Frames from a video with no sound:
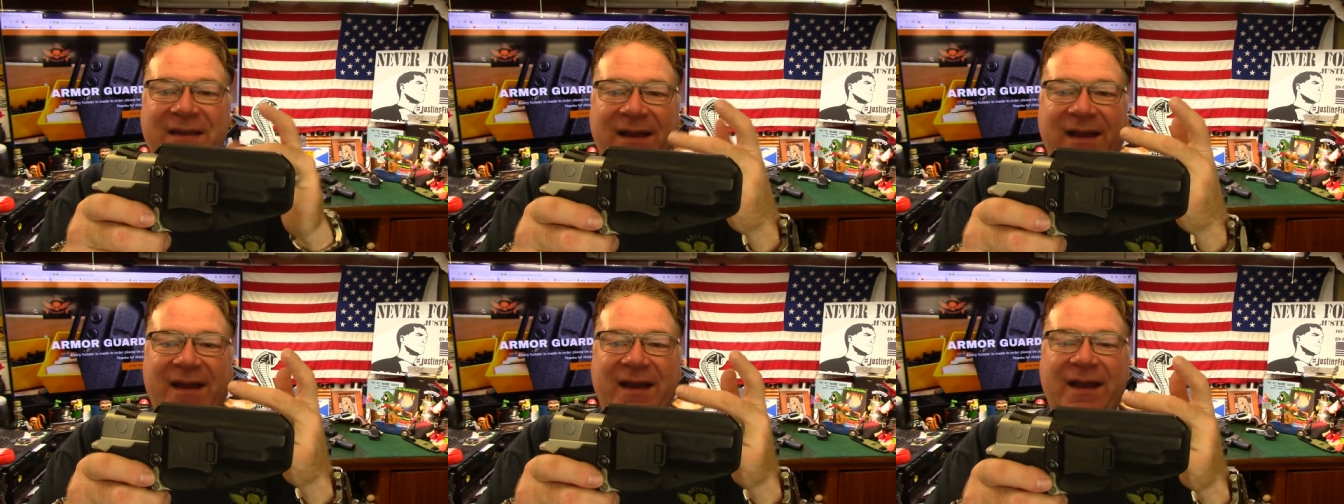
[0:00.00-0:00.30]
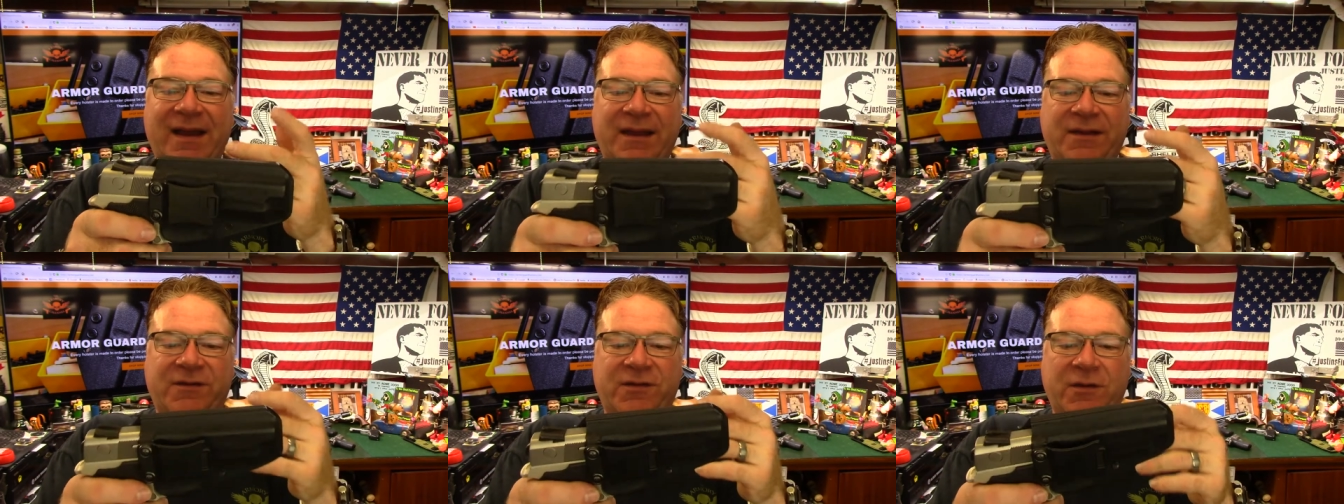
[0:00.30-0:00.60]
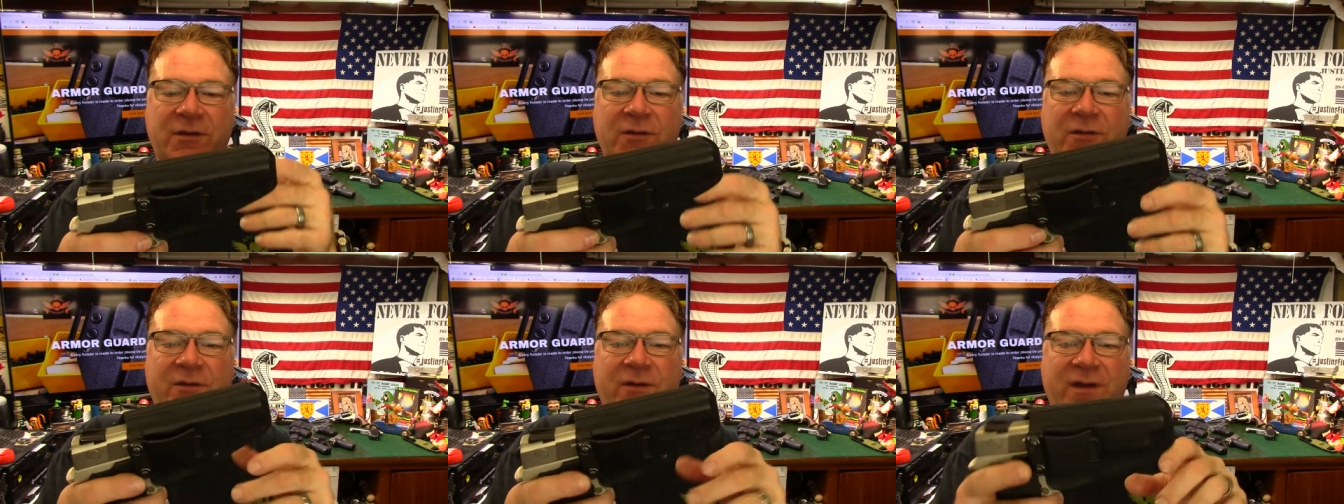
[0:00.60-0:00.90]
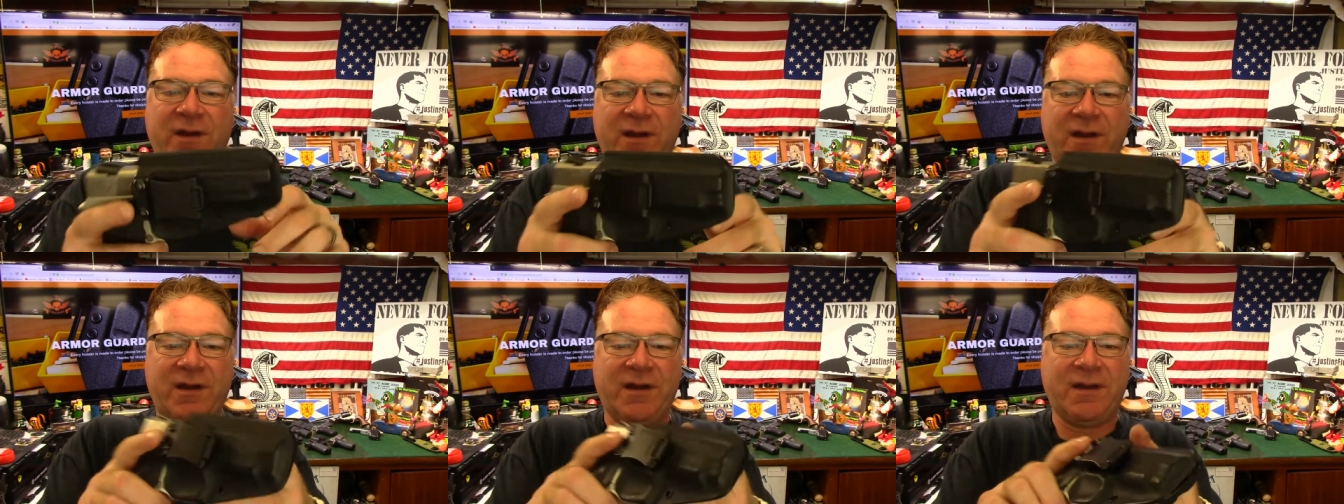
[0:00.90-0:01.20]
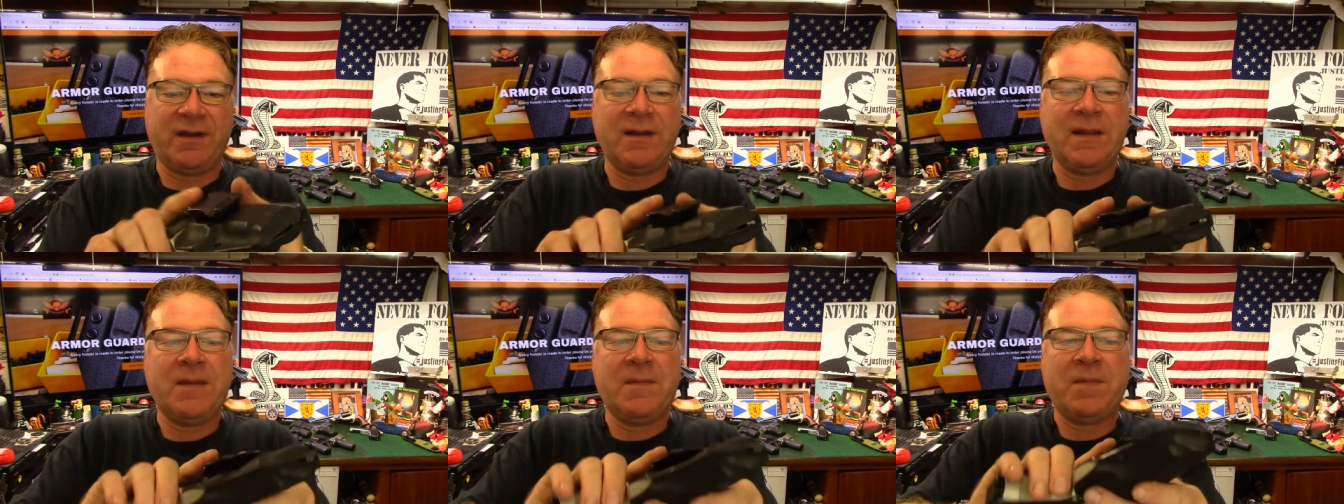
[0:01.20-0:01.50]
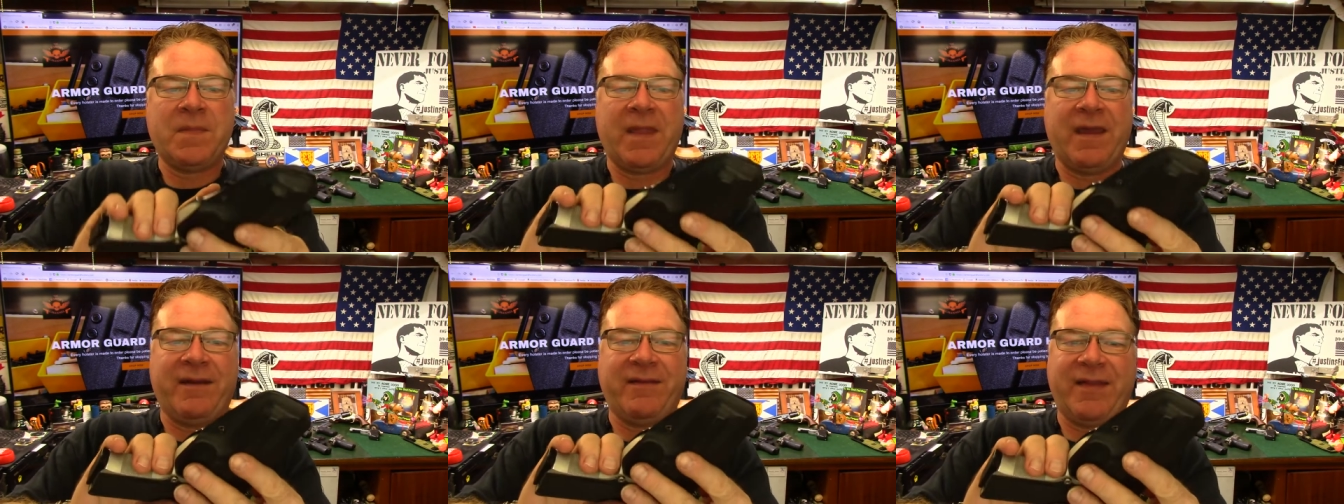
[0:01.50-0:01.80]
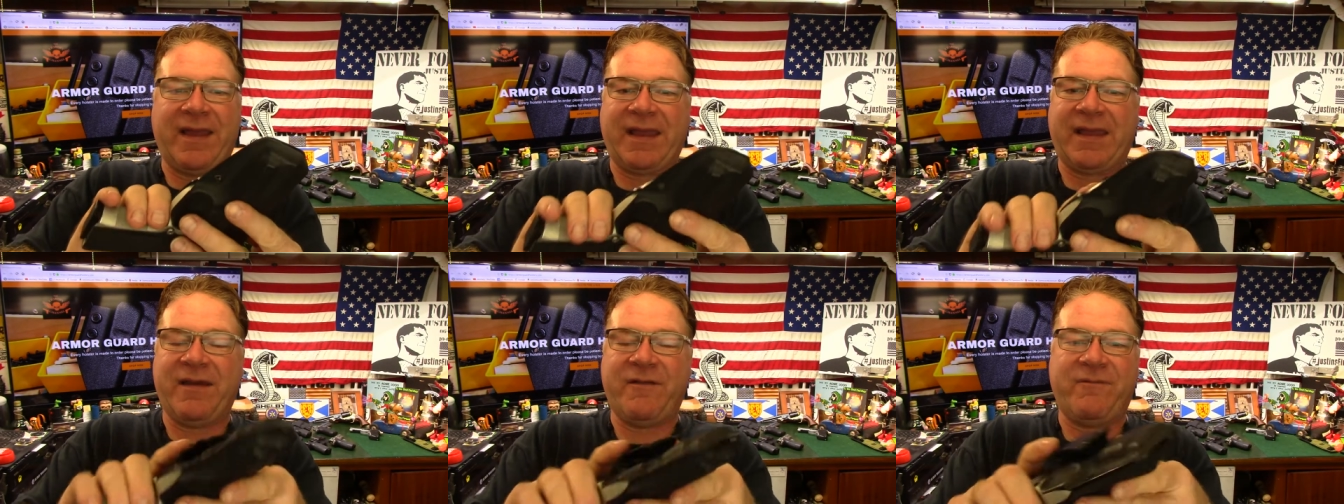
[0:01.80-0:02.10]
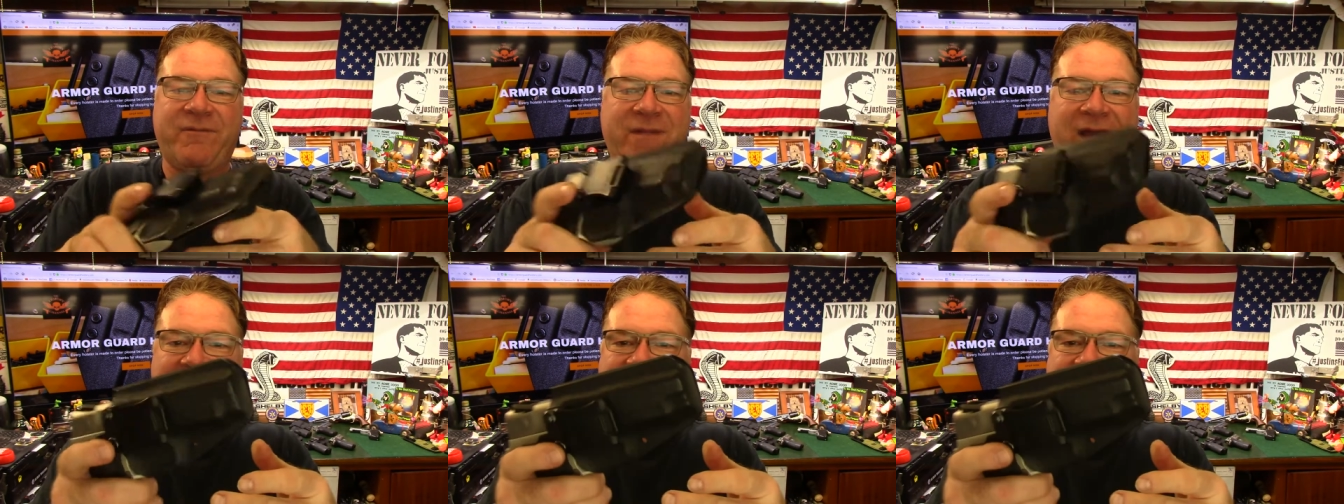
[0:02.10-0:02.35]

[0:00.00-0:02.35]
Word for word: uh, to like I've